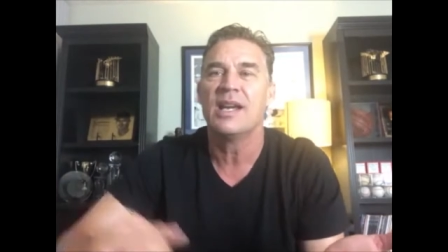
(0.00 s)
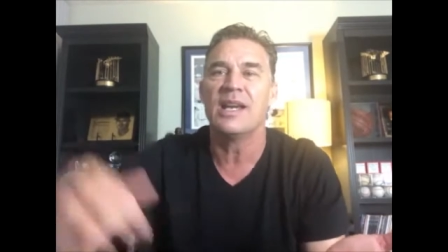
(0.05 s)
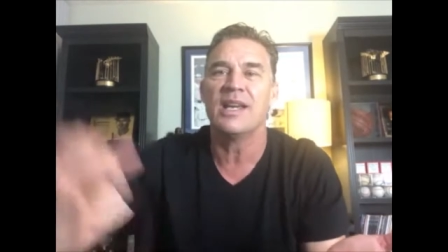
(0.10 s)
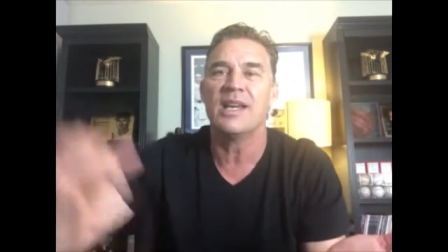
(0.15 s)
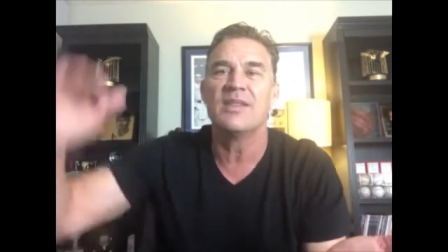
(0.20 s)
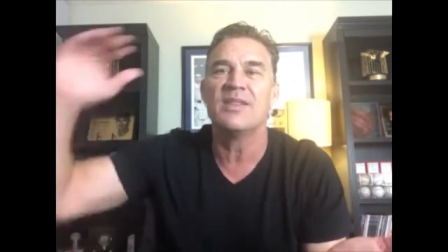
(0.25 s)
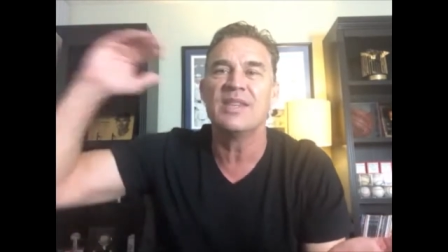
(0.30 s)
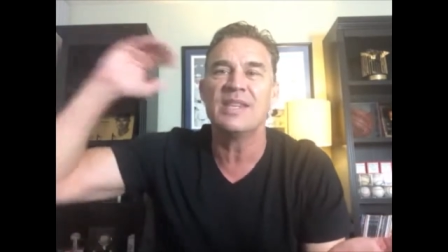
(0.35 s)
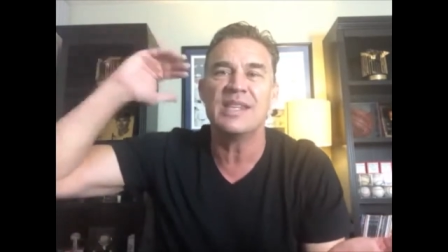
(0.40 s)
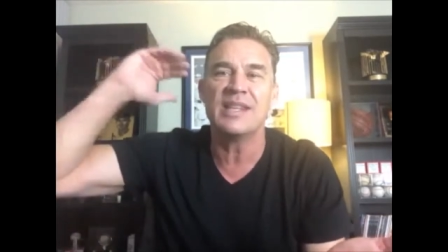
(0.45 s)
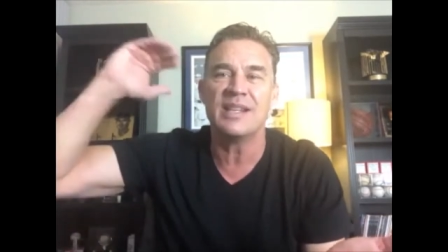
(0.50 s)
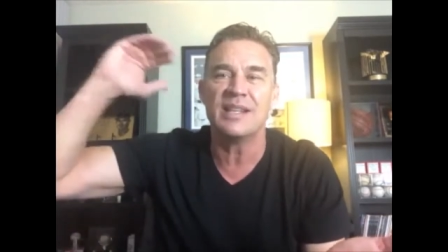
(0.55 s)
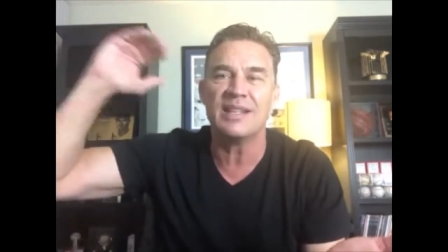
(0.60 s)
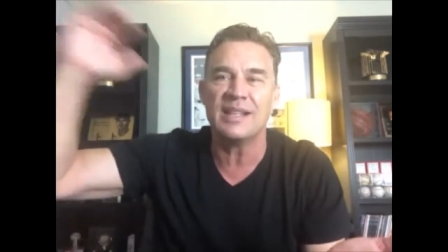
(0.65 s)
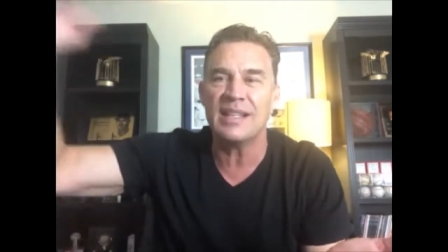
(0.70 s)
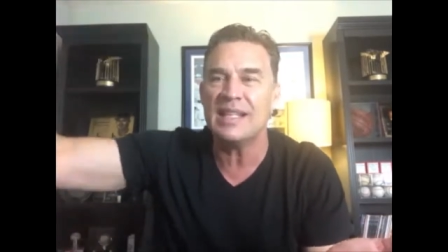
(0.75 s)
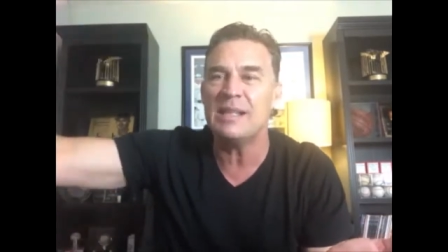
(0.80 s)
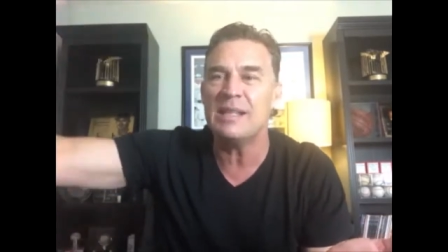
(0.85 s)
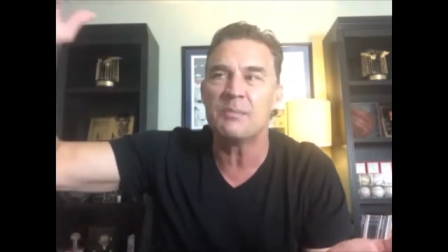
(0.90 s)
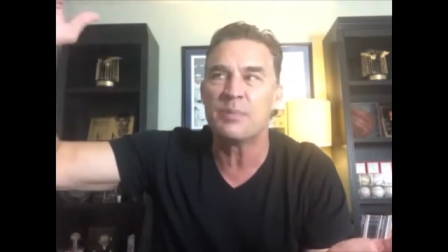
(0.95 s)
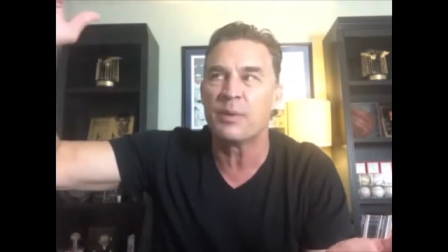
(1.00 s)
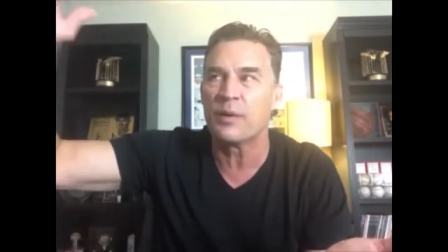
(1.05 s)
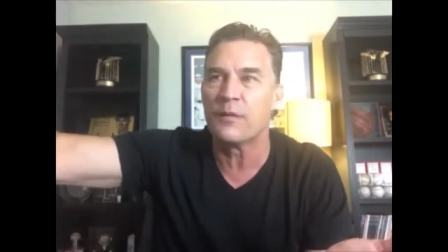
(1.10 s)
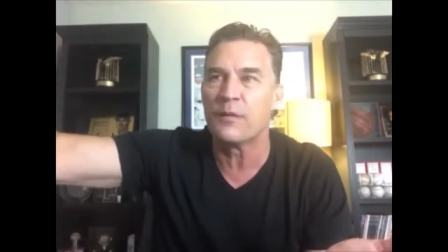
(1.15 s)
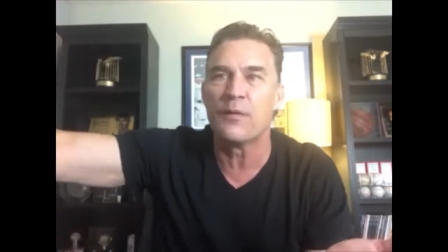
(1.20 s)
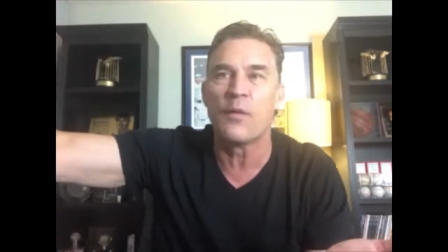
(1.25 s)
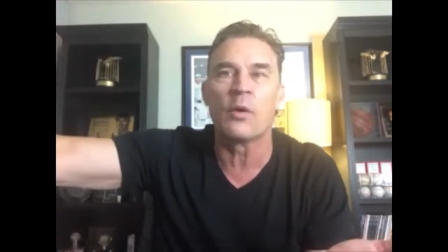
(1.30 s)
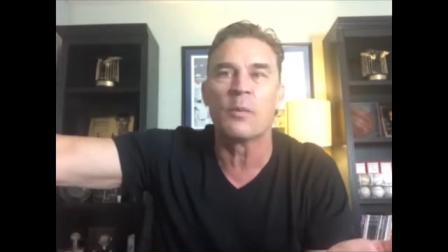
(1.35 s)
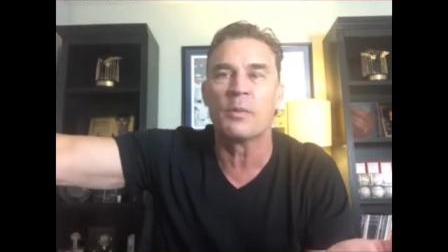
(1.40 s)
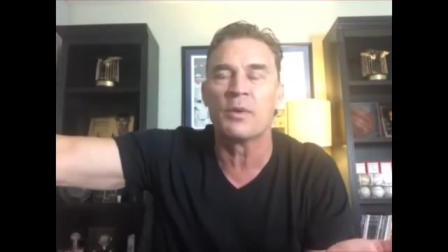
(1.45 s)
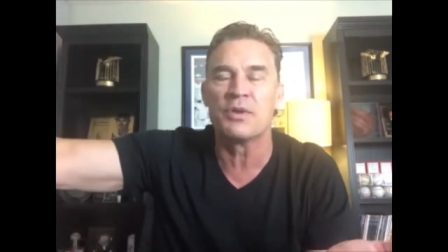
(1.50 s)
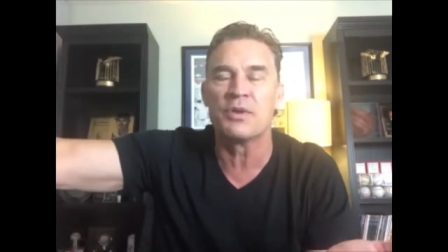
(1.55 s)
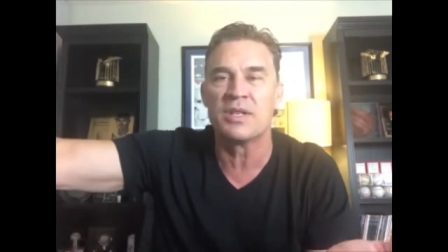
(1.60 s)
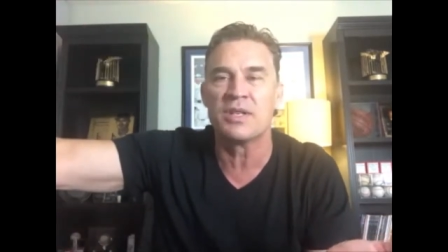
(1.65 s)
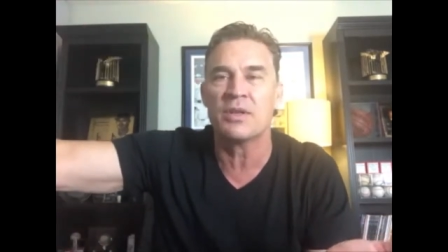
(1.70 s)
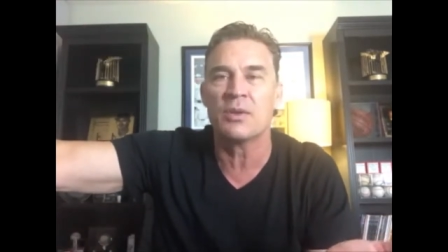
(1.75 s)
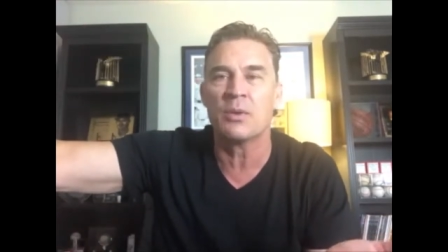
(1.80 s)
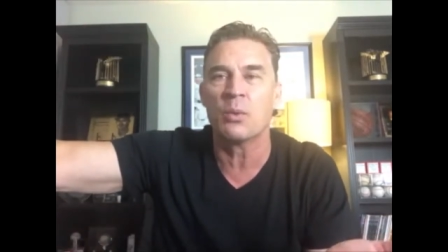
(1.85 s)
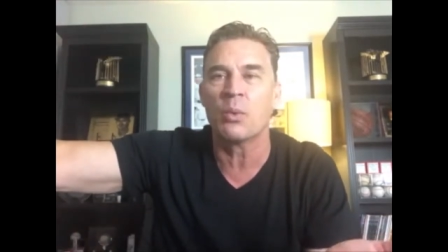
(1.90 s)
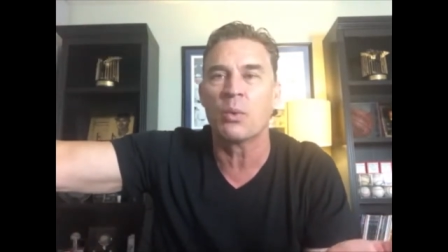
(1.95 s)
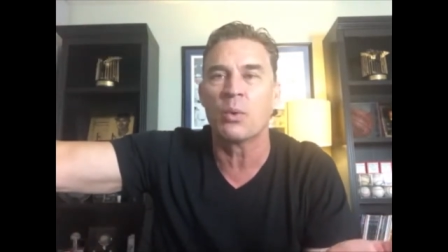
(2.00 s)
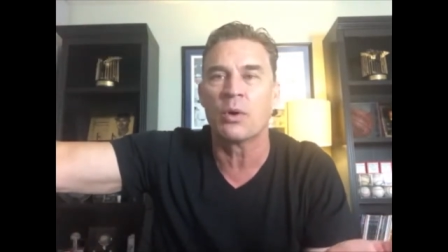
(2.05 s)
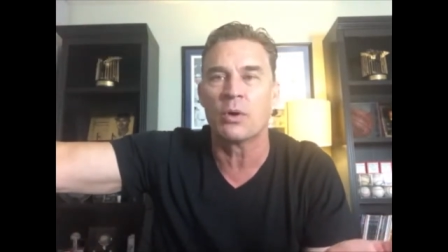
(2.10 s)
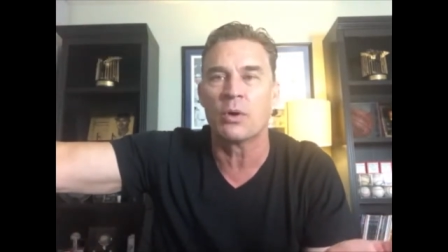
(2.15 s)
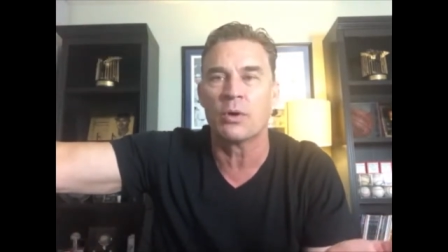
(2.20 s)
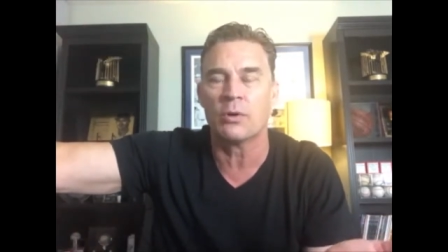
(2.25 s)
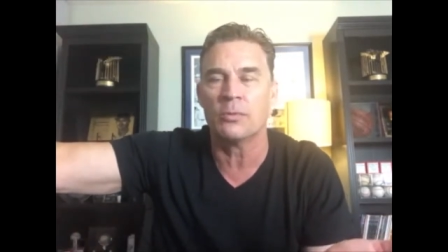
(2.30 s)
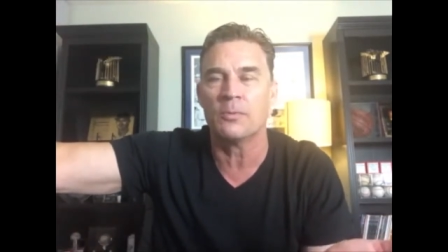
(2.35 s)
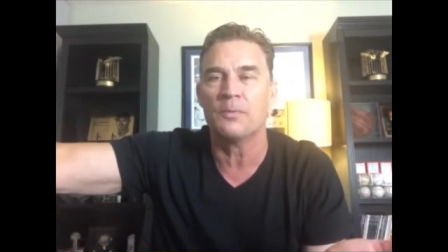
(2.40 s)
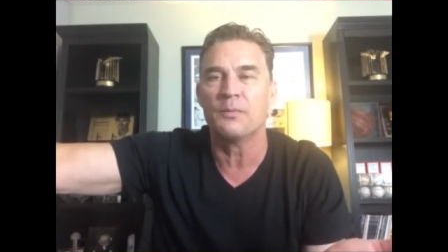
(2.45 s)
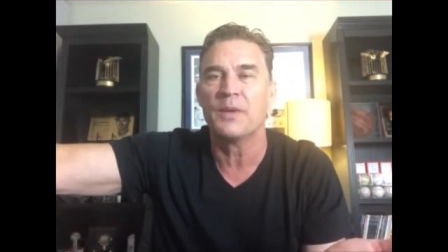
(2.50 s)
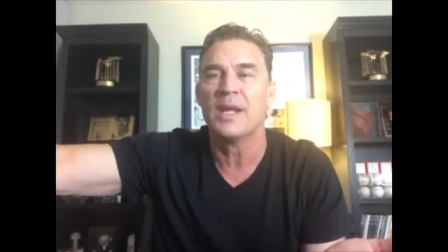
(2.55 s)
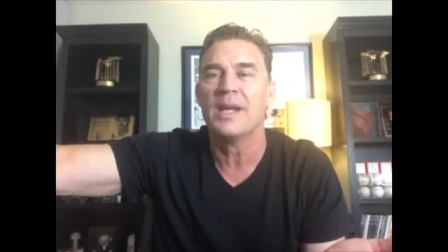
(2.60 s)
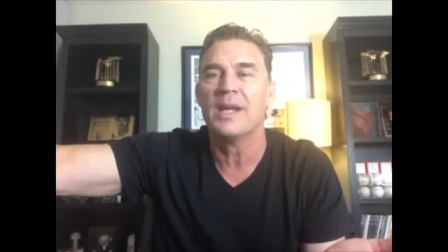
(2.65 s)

and the elite performers in the world.